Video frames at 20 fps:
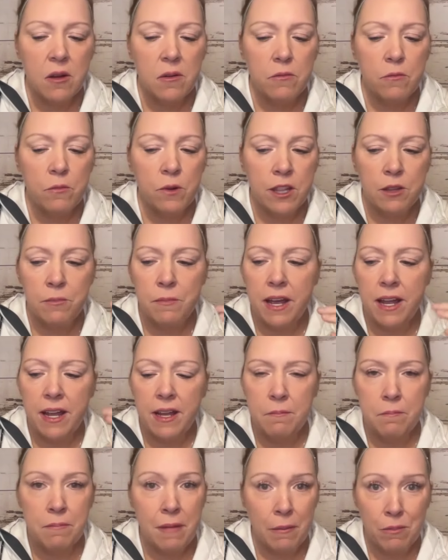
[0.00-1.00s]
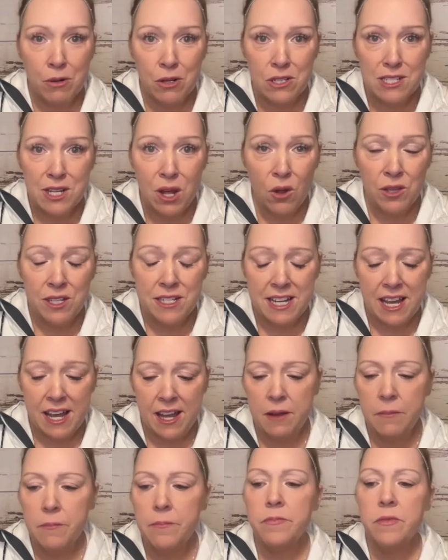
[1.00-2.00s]
with my members all the
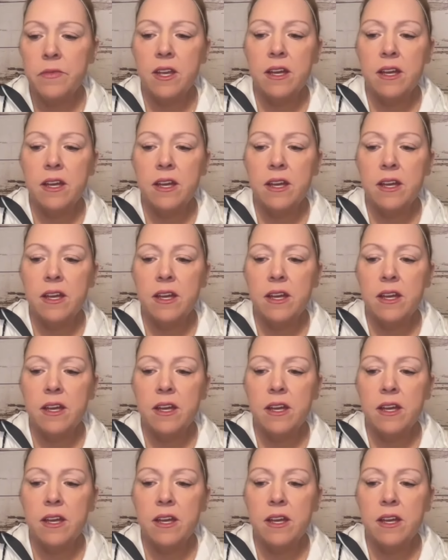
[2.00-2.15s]
time.